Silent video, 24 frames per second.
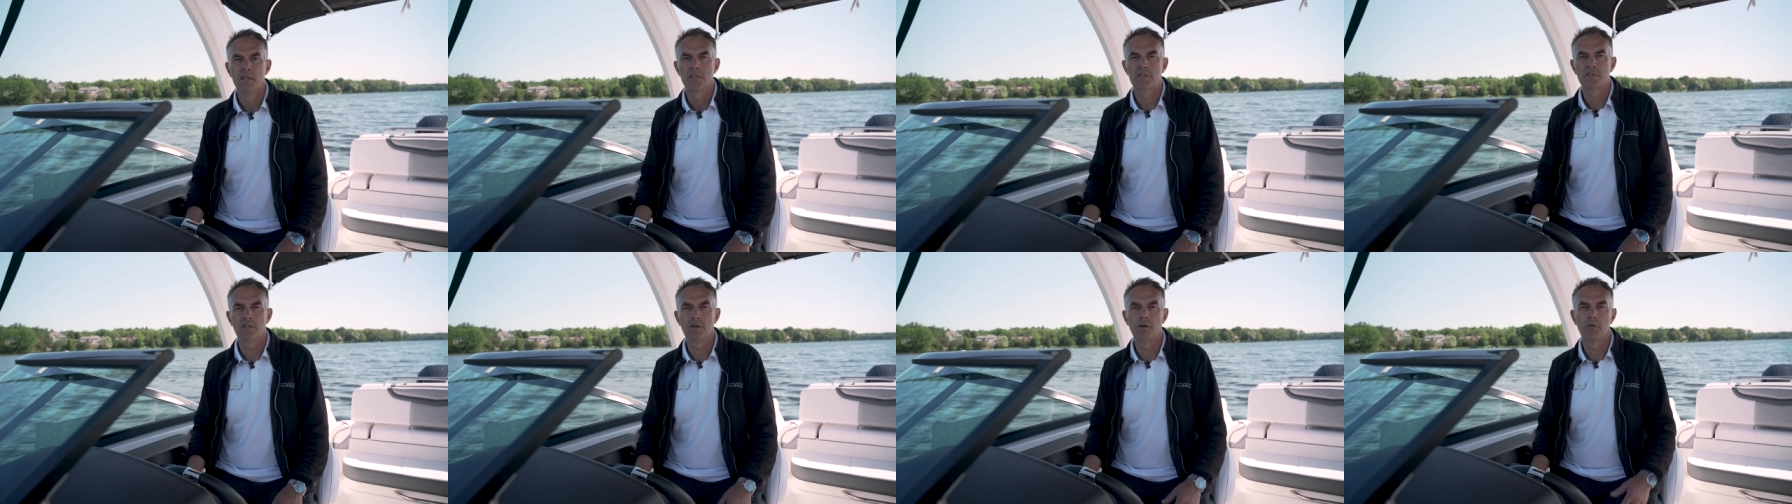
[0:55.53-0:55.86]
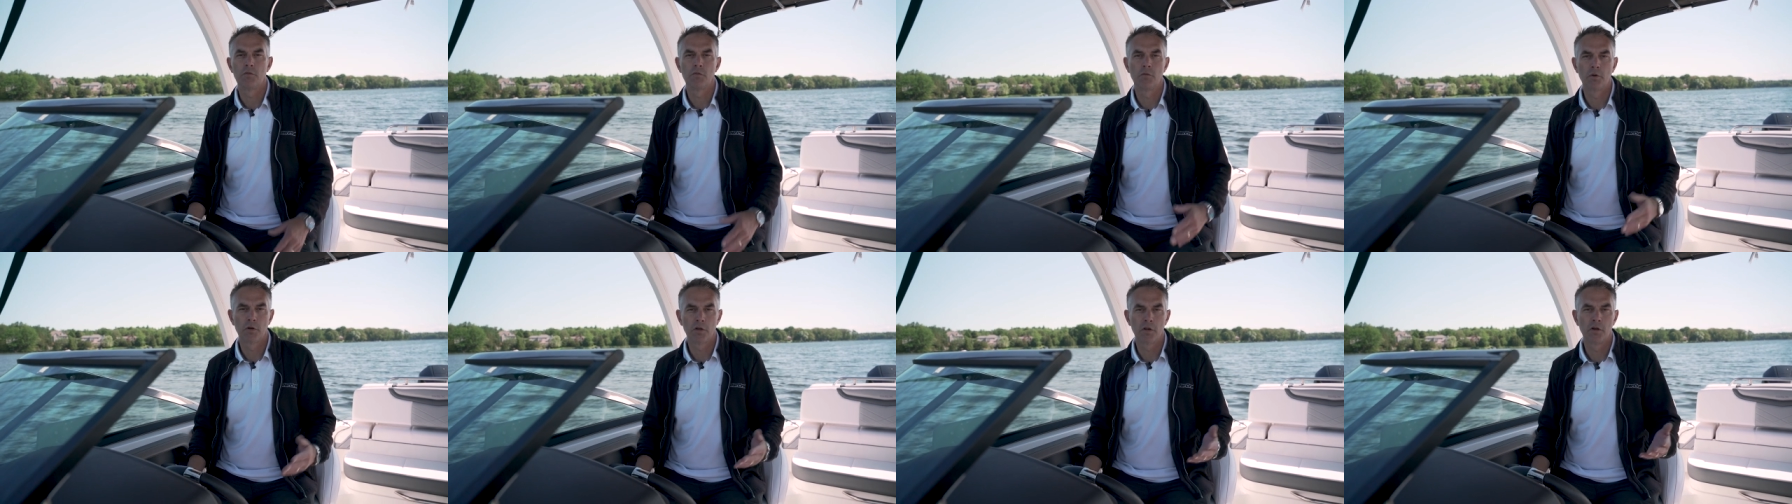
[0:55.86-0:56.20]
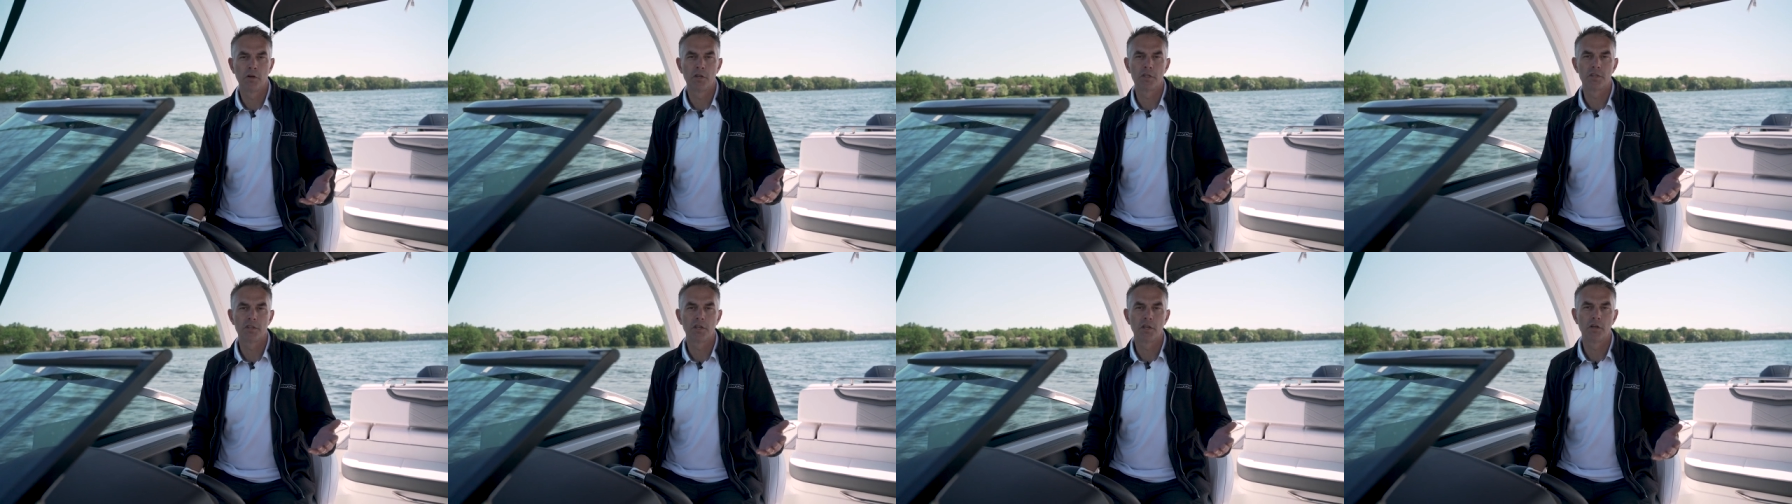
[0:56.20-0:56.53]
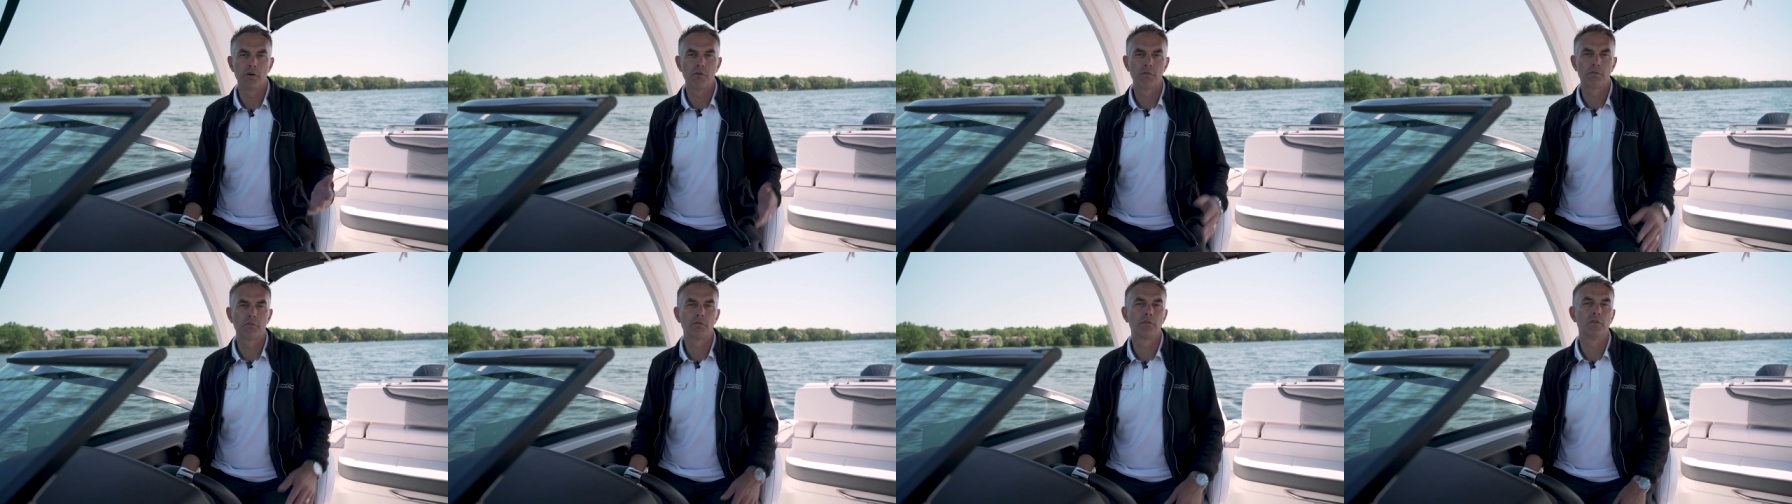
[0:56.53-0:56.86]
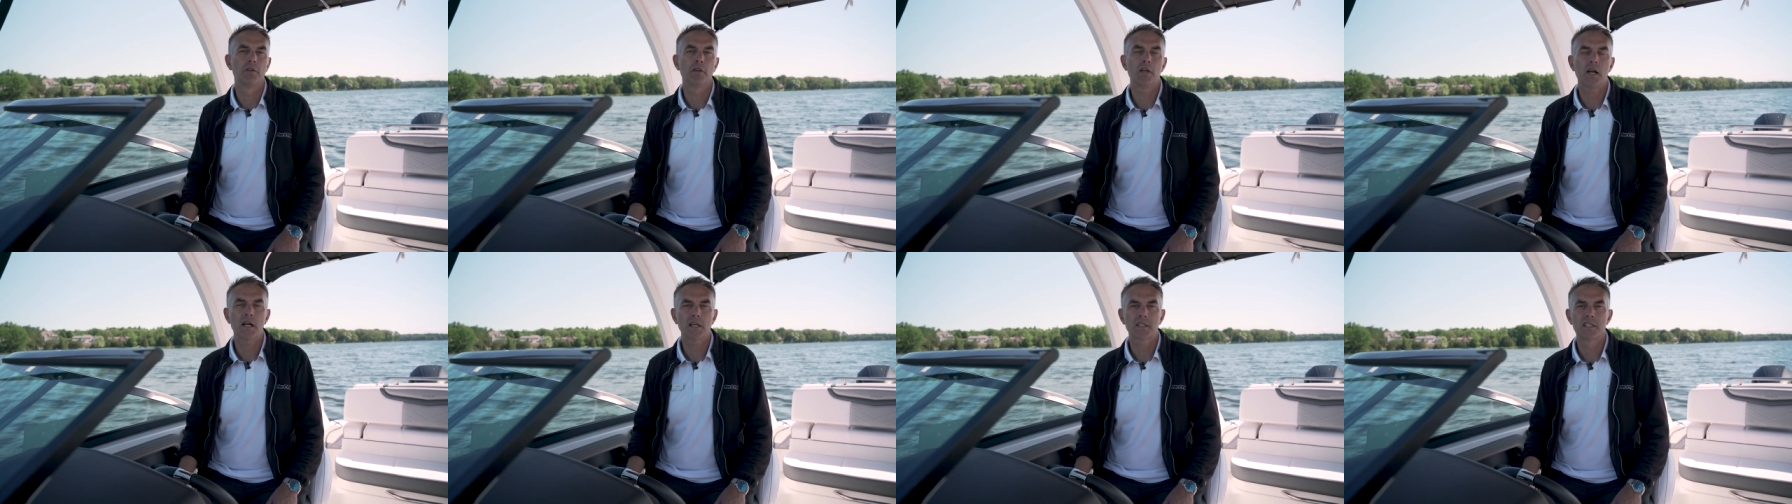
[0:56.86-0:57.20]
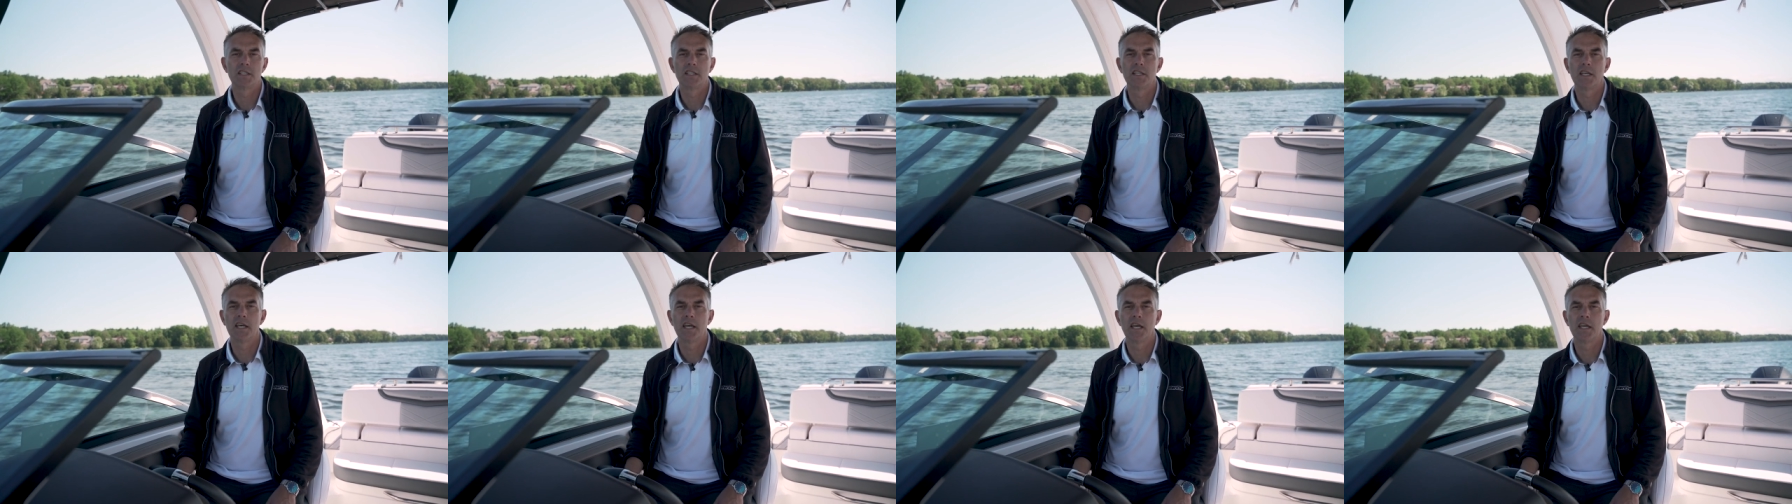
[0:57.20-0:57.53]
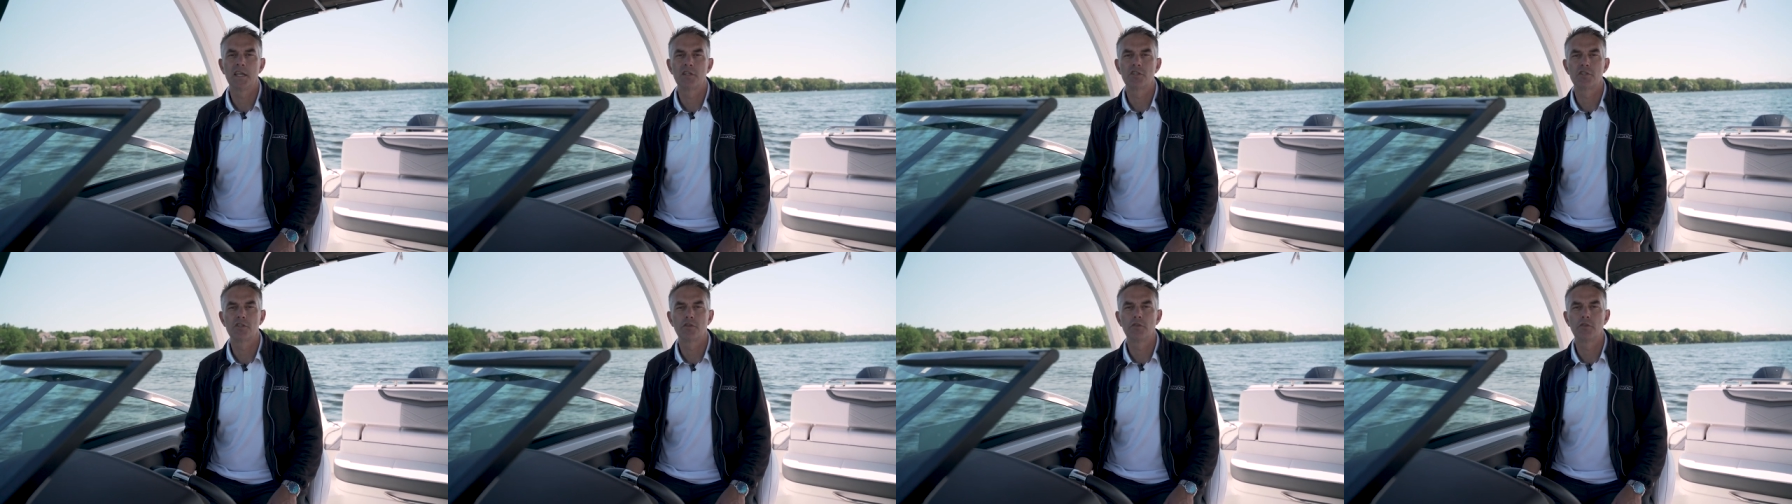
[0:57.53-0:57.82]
So we're going to go through a lock today and